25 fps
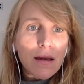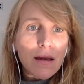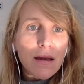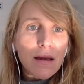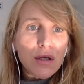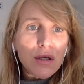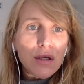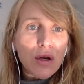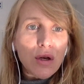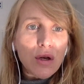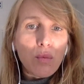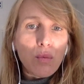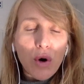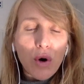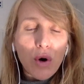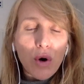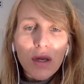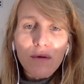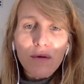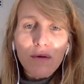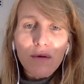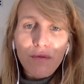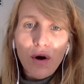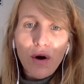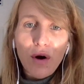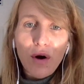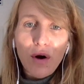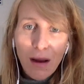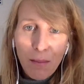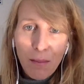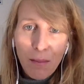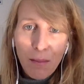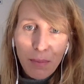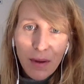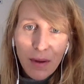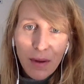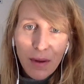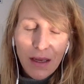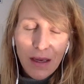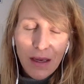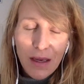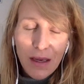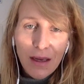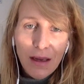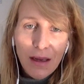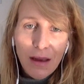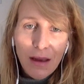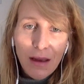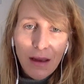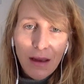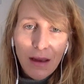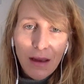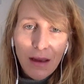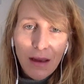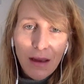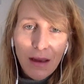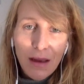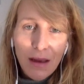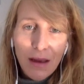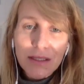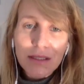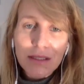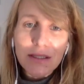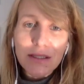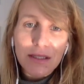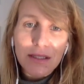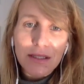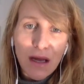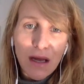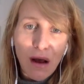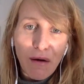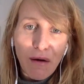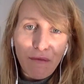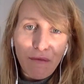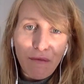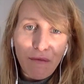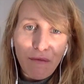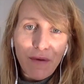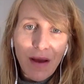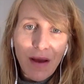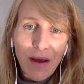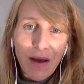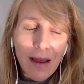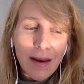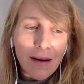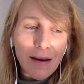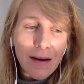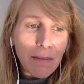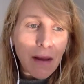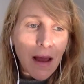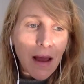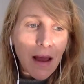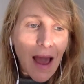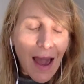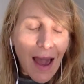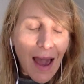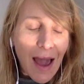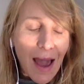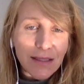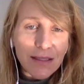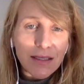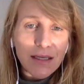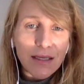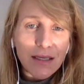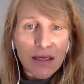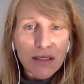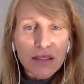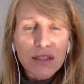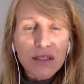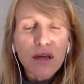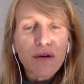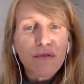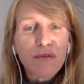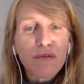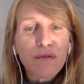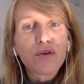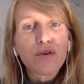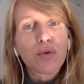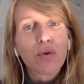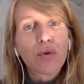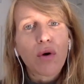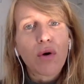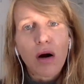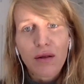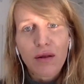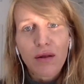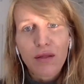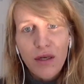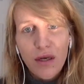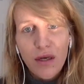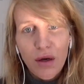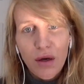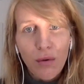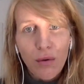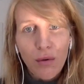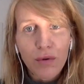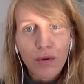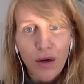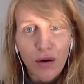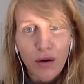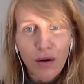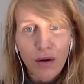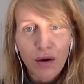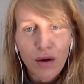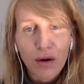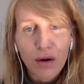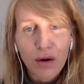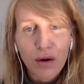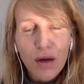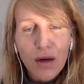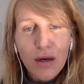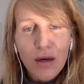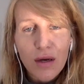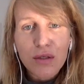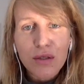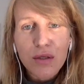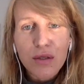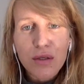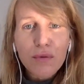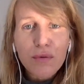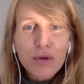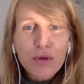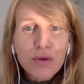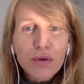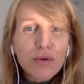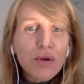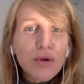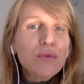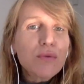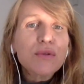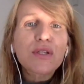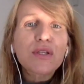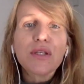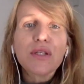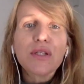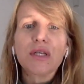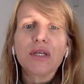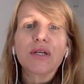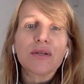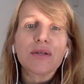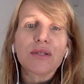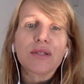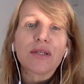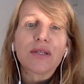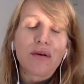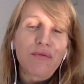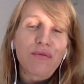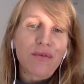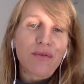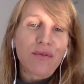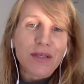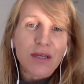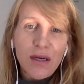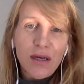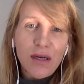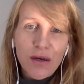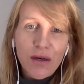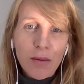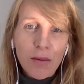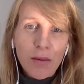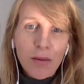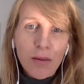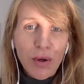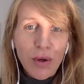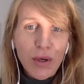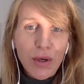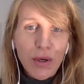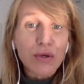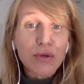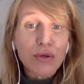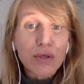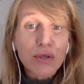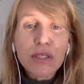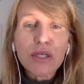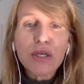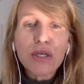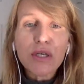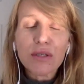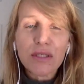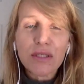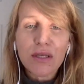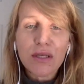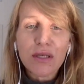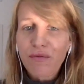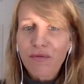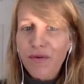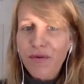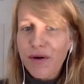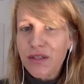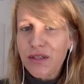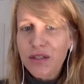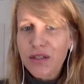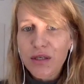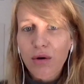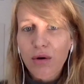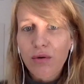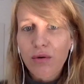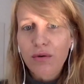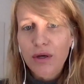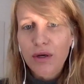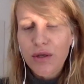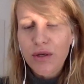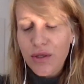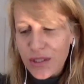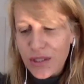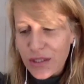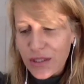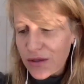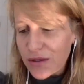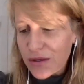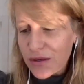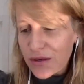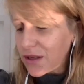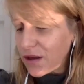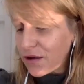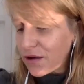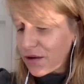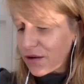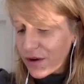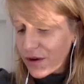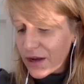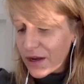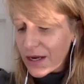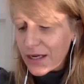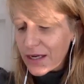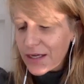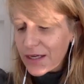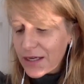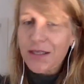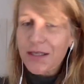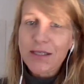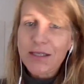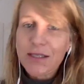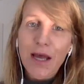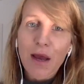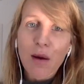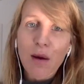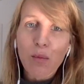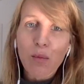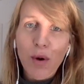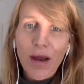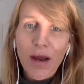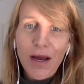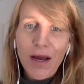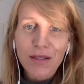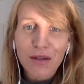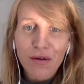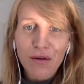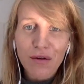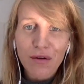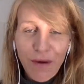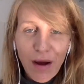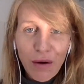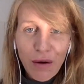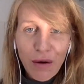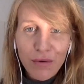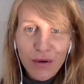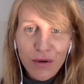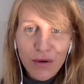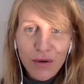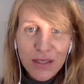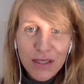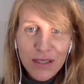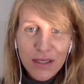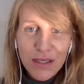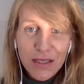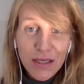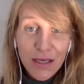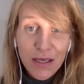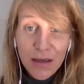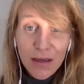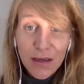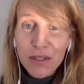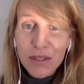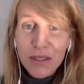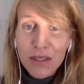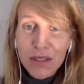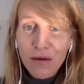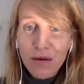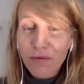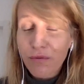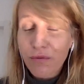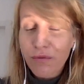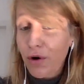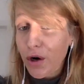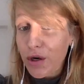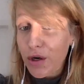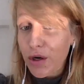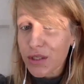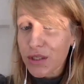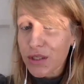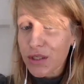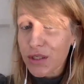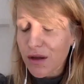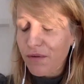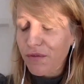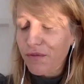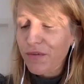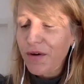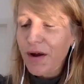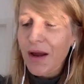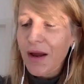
working for a company, building stuff, and acting as if you are the owner. So you don't see yourself as another employee. You see yourself as the owner. You see yourself in the same way as the founder sees himself or herself.